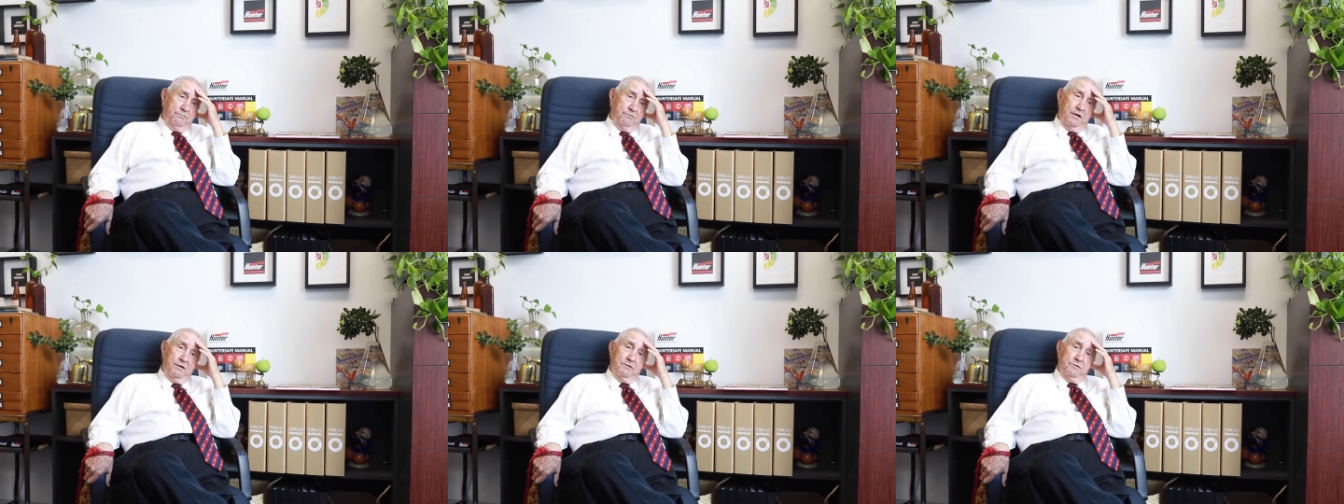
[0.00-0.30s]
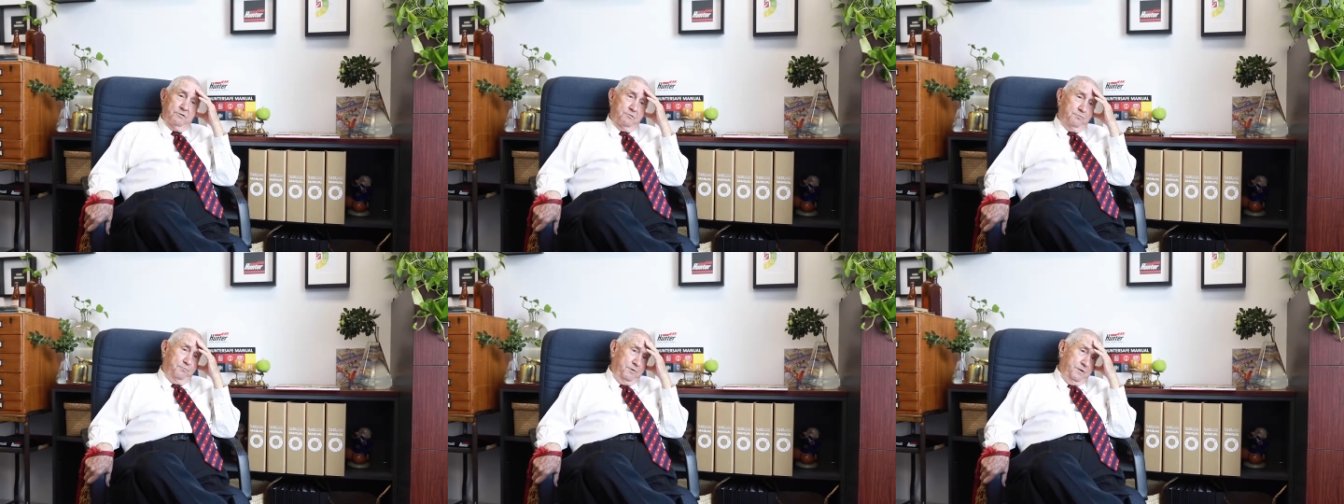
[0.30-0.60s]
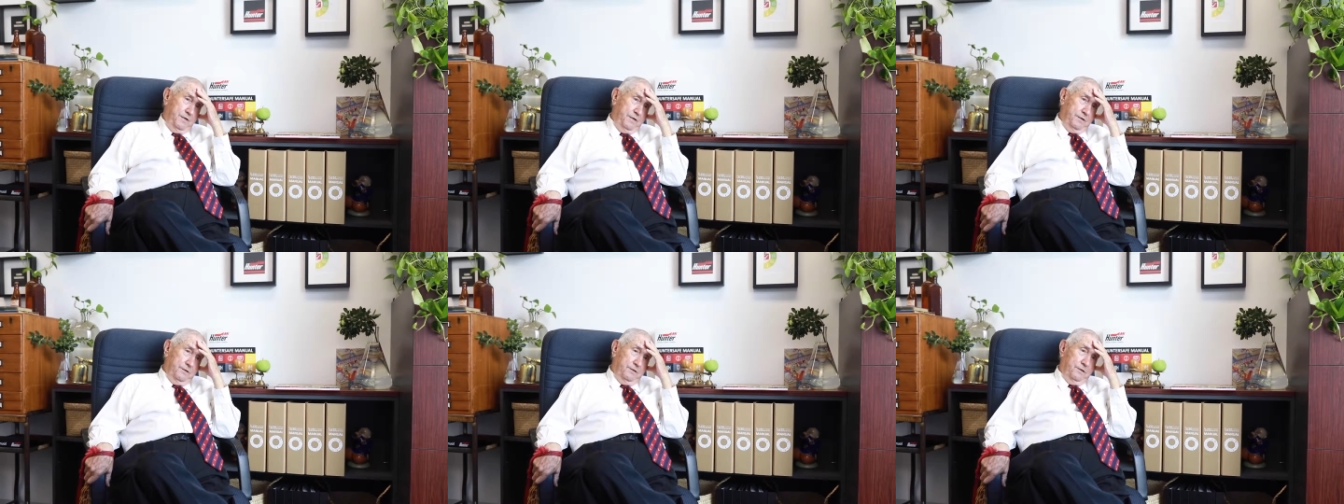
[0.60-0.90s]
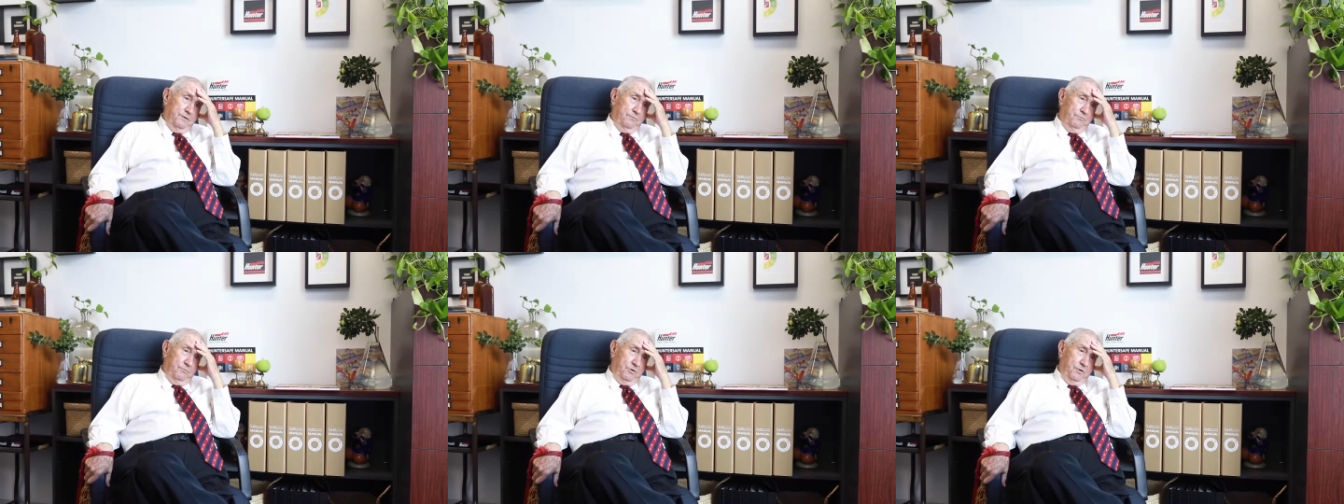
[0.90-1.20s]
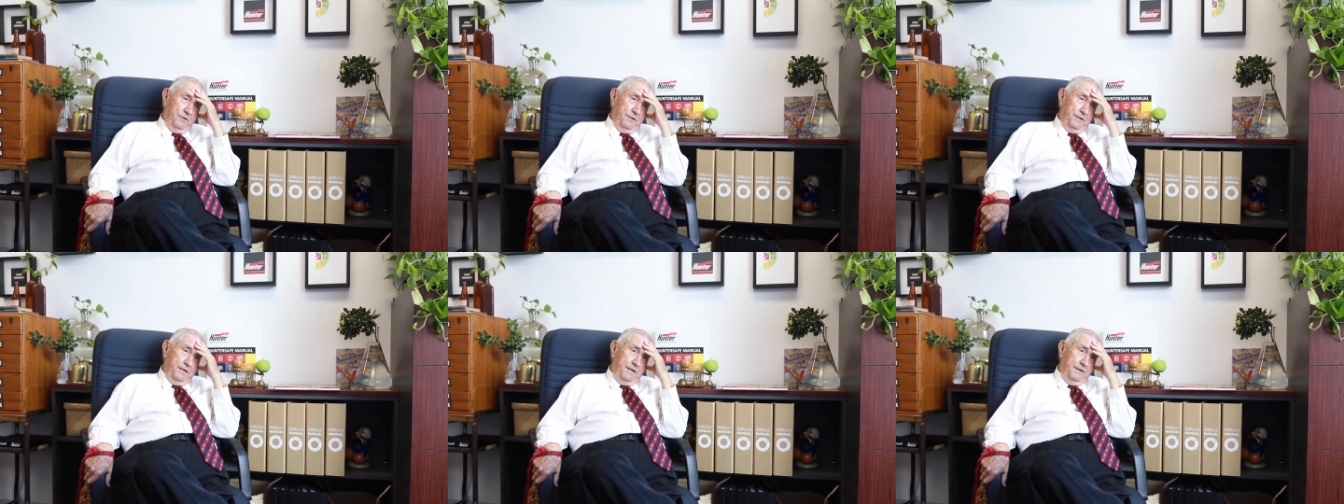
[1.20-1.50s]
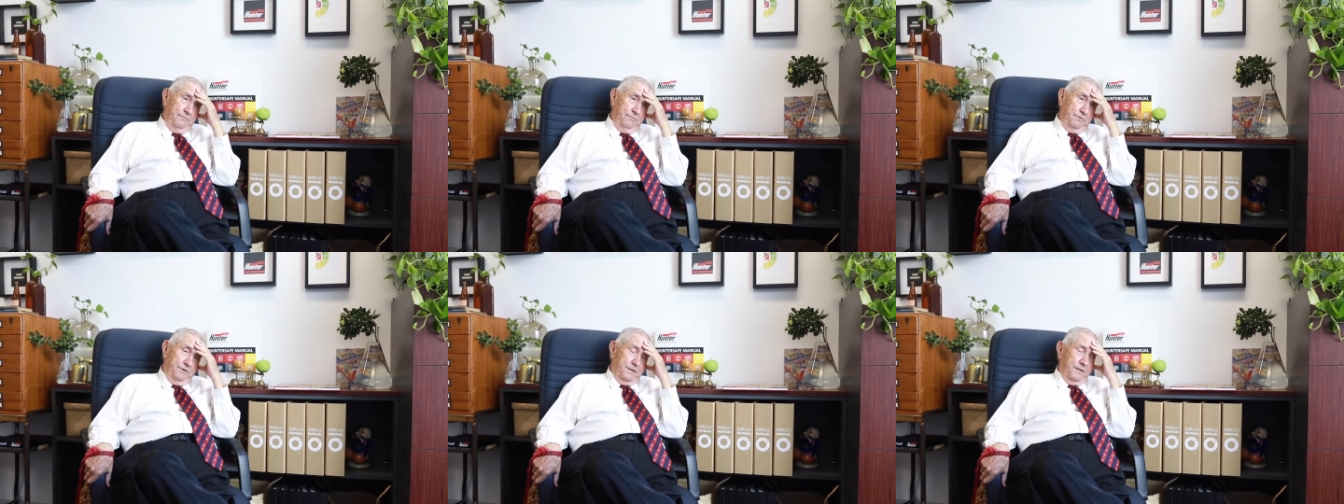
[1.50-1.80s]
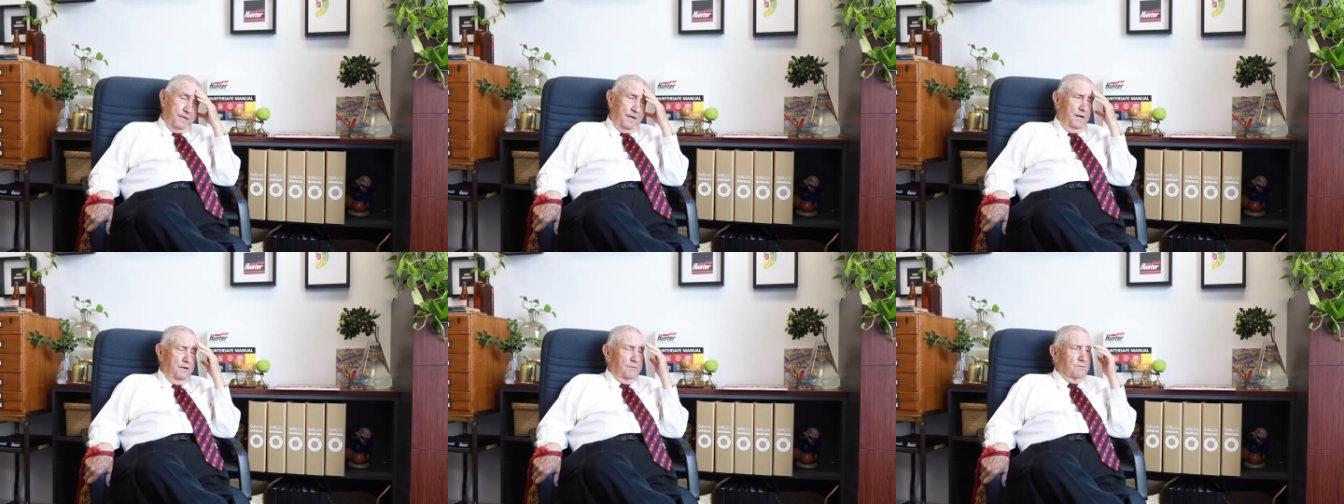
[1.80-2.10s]
so to speak, and I'm really having a
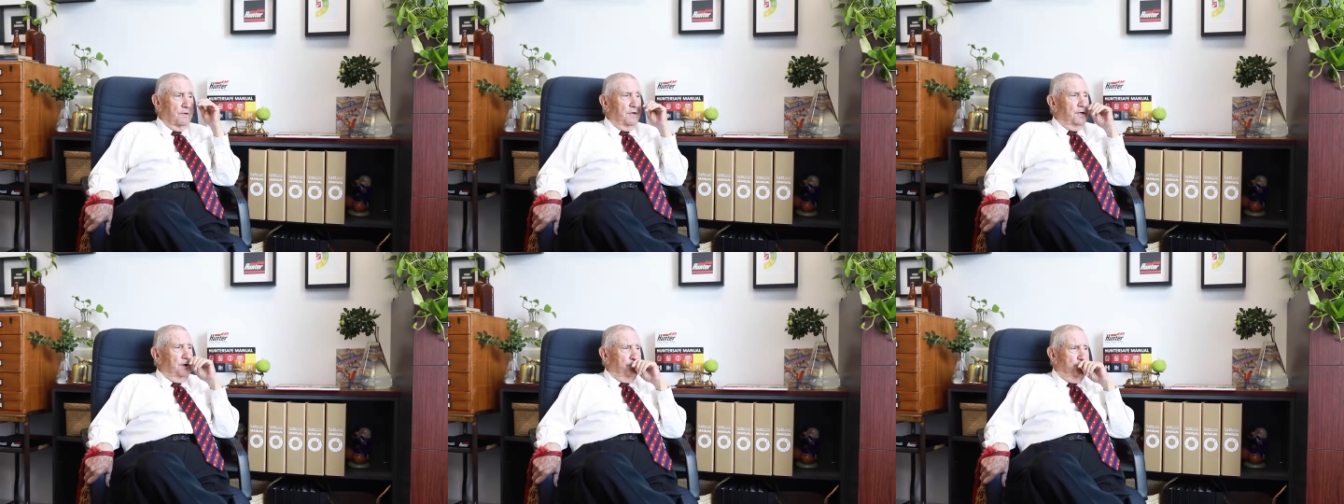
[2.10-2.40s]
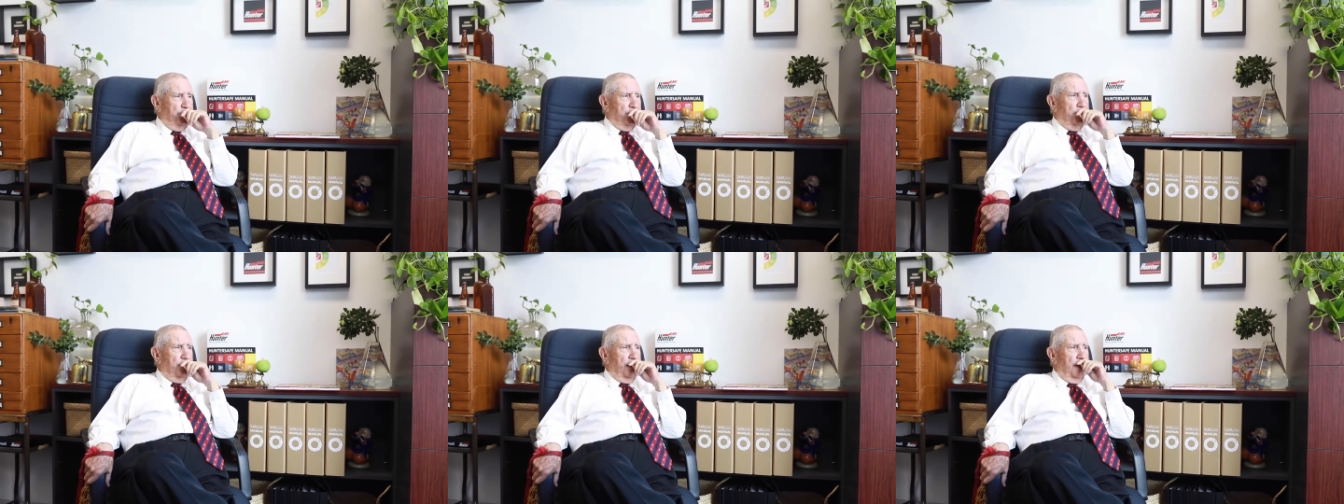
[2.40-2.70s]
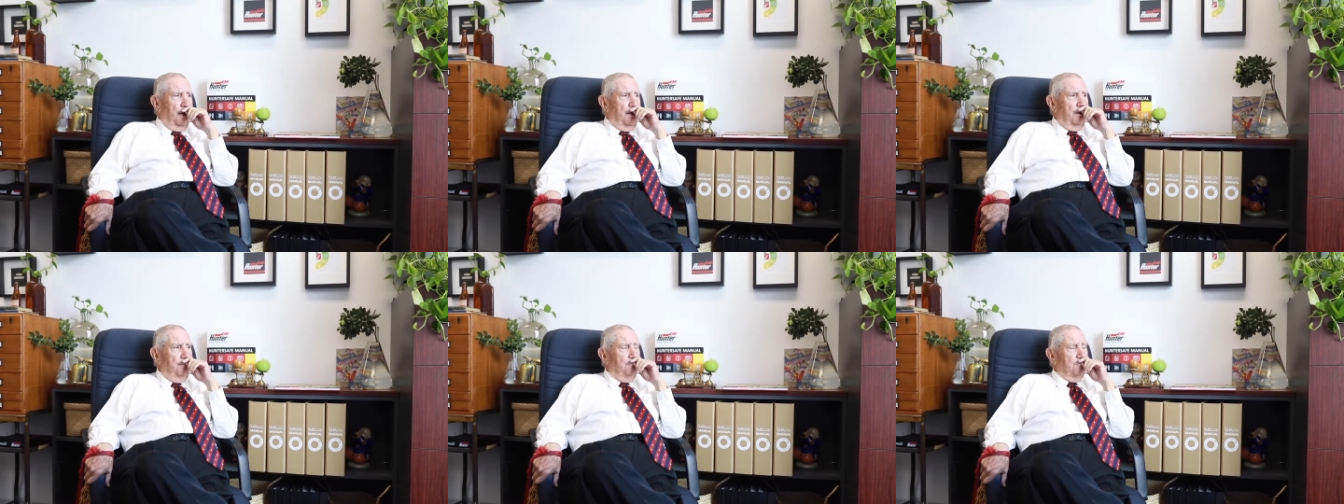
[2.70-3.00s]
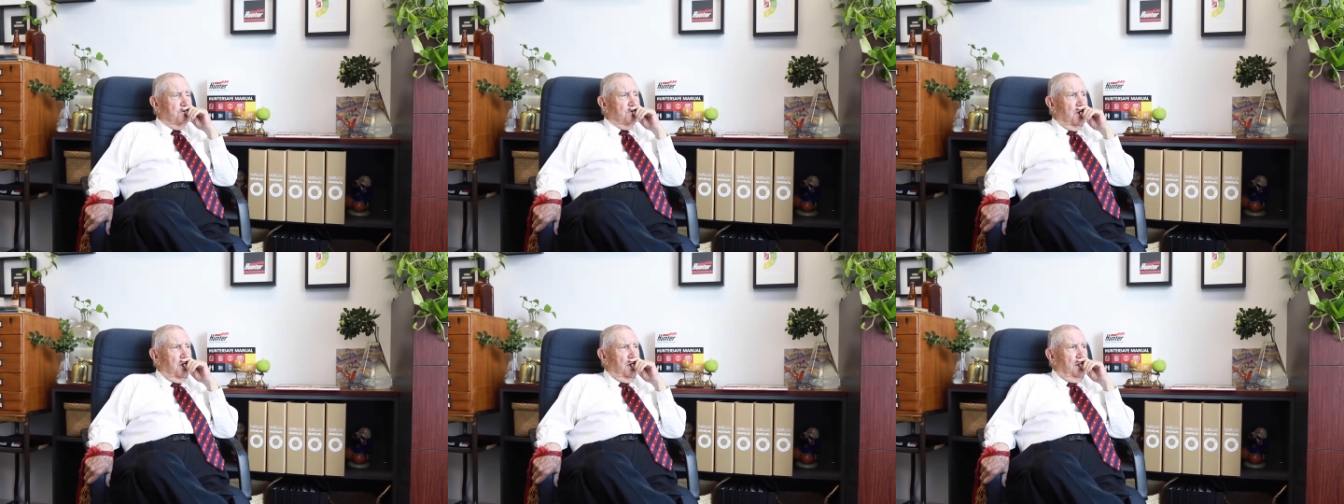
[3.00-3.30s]
go. Bill Holmes,